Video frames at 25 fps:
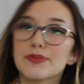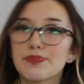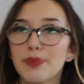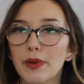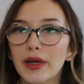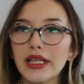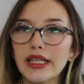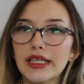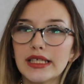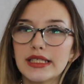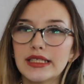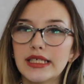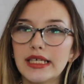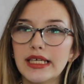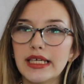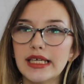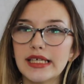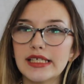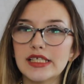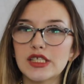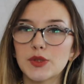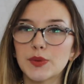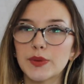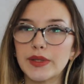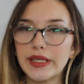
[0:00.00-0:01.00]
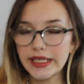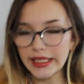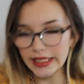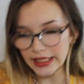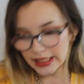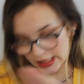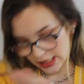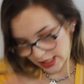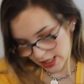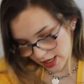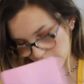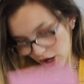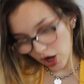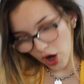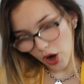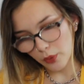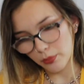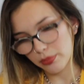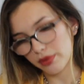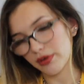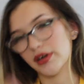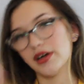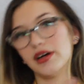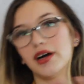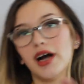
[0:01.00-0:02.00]
Spilling tea, sweetie.
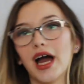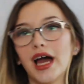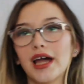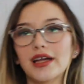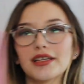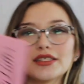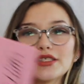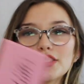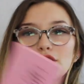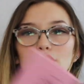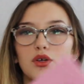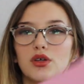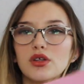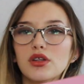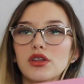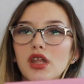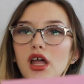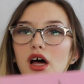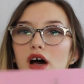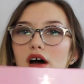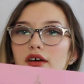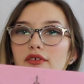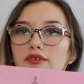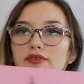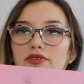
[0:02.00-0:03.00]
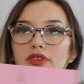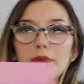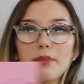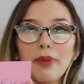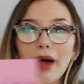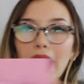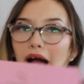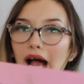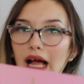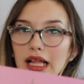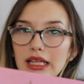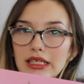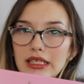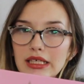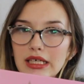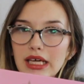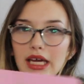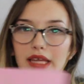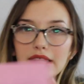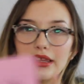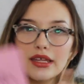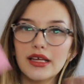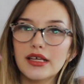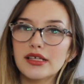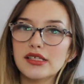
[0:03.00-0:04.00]
No, but I still love the palette.
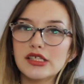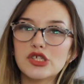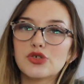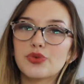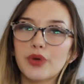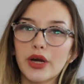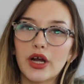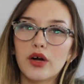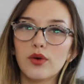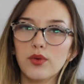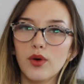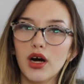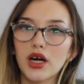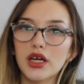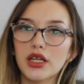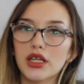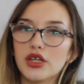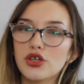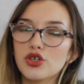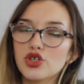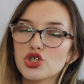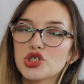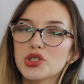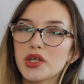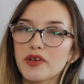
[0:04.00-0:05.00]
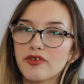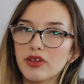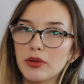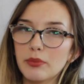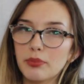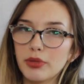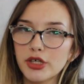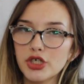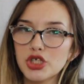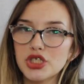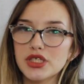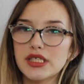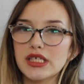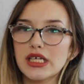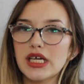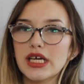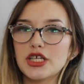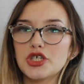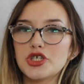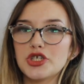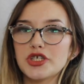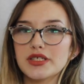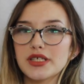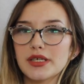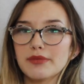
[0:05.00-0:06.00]
I think it's great quality. You should definitely purchase it.
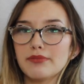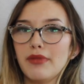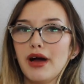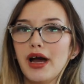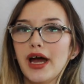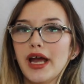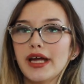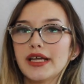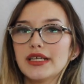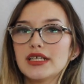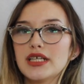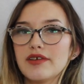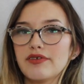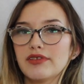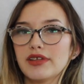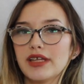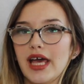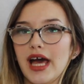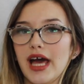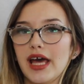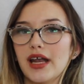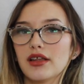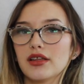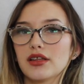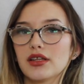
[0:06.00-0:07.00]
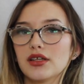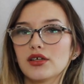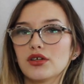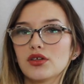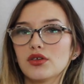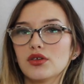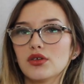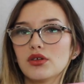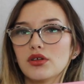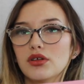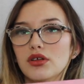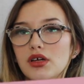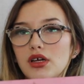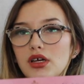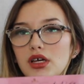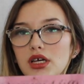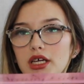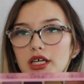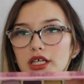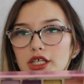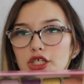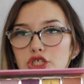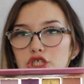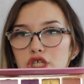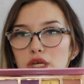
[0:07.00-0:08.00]
It just, mine definitely had a little
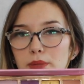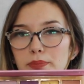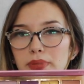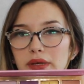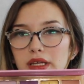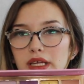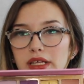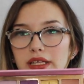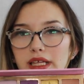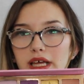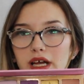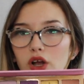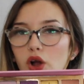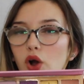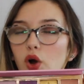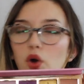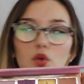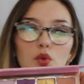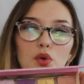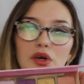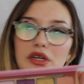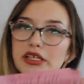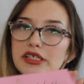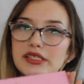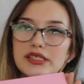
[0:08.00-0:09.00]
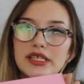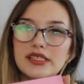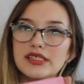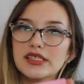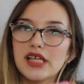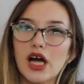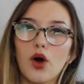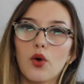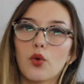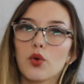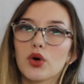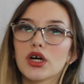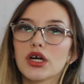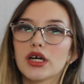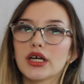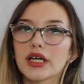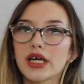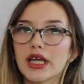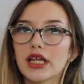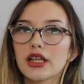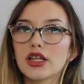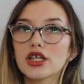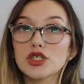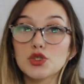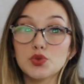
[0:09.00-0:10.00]
jip in it. That gold one just does not work.
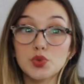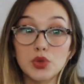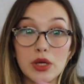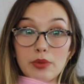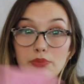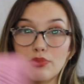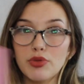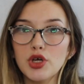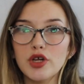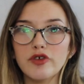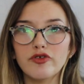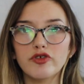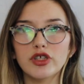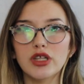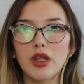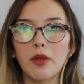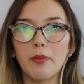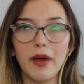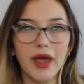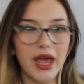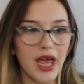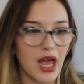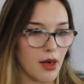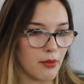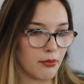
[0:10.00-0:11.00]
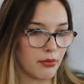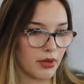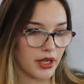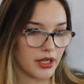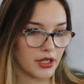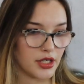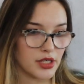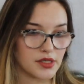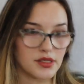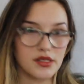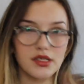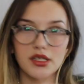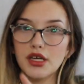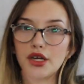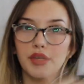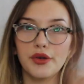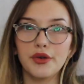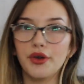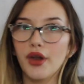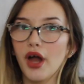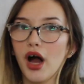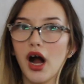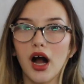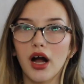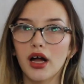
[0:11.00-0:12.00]
And it looks really beautiful in the pan, but it just
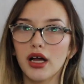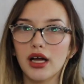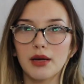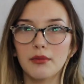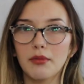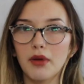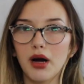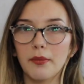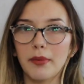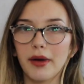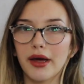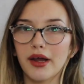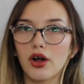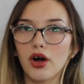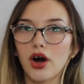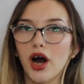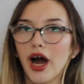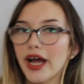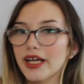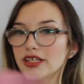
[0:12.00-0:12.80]
not come up at all.